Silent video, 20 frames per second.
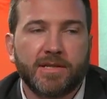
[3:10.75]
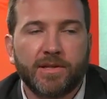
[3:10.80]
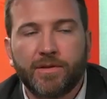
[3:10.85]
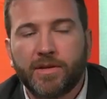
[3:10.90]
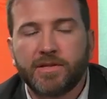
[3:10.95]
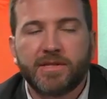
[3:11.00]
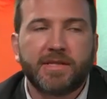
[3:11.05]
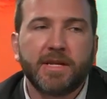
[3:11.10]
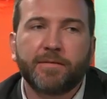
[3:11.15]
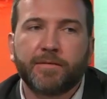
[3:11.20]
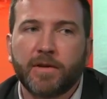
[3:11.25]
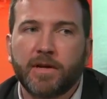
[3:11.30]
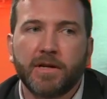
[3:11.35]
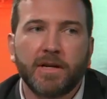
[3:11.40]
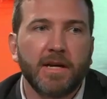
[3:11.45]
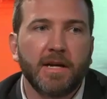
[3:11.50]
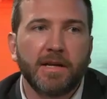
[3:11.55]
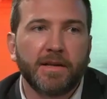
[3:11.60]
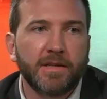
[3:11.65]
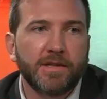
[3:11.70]
So there's
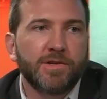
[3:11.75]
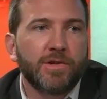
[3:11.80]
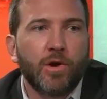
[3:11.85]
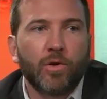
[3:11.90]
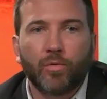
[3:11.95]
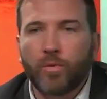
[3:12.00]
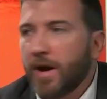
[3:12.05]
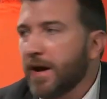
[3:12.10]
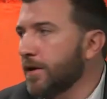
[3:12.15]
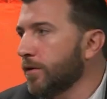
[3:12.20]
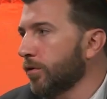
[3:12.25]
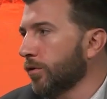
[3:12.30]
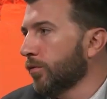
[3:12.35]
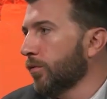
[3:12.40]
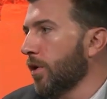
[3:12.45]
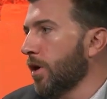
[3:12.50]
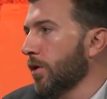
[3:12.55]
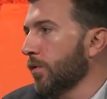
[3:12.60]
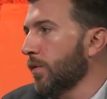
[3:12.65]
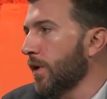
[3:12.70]
different, there's no right or
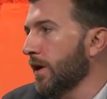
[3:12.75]
wrong way.